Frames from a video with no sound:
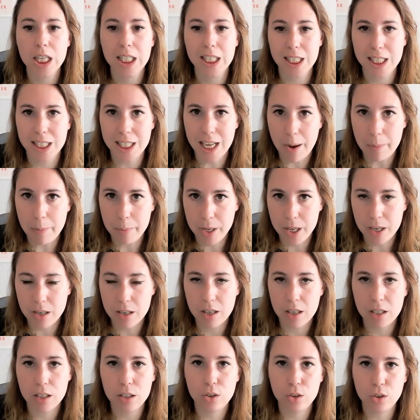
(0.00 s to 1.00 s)

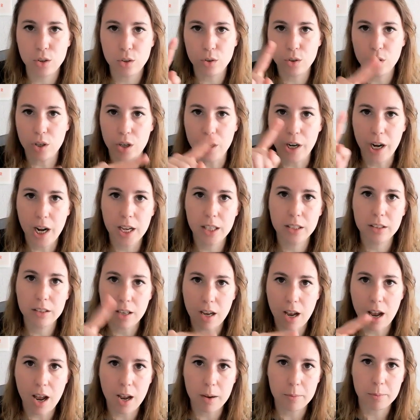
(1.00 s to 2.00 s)
Zapier to connect
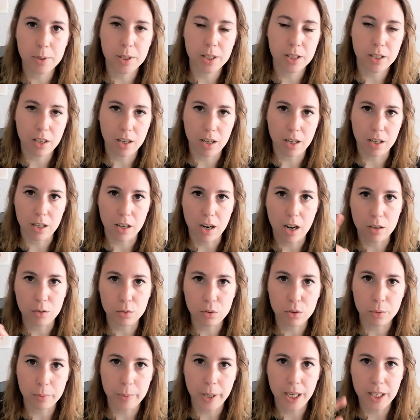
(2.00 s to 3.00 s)
apps and
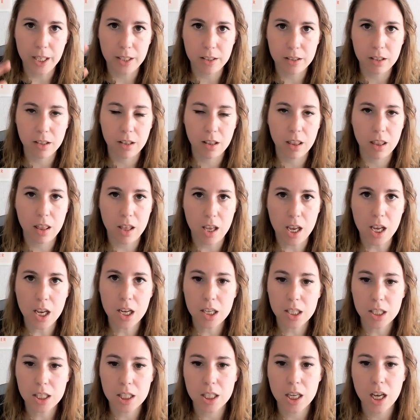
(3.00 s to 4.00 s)
automate
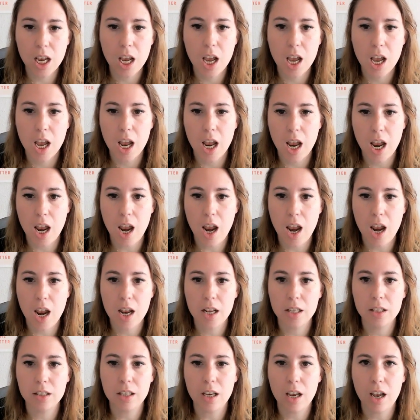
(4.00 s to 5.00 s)
things,
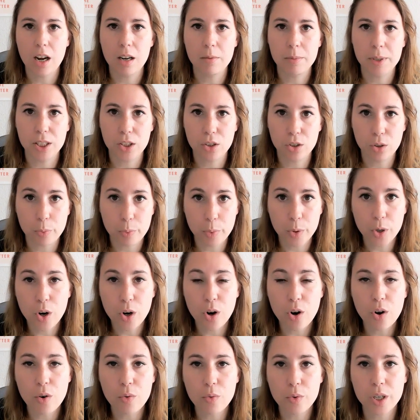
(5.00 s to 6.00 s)
and Elementor
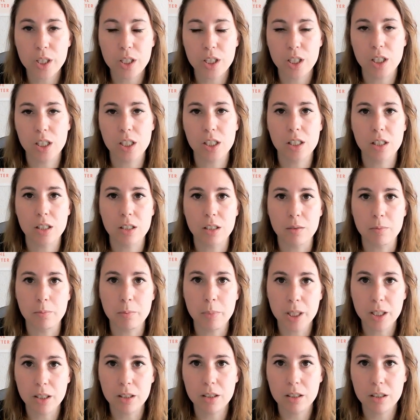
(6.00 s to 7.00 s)
Pro, which is the
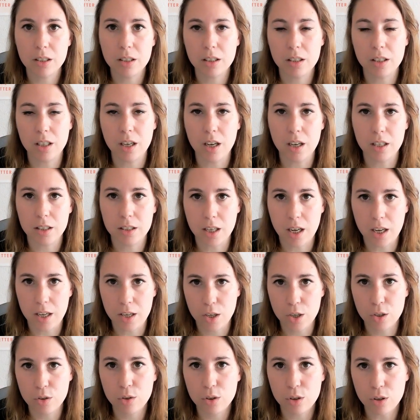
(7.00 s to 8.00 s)
builder that I
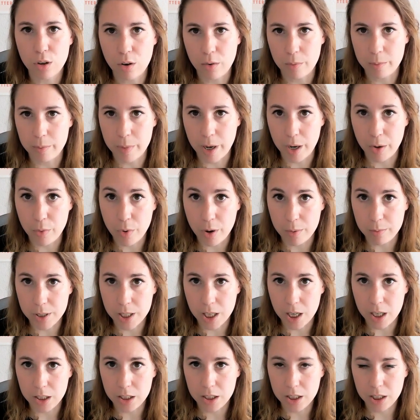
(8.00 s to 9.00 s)
use on my
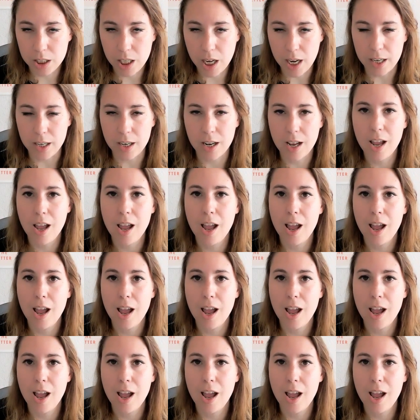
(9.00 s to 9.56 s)
website design.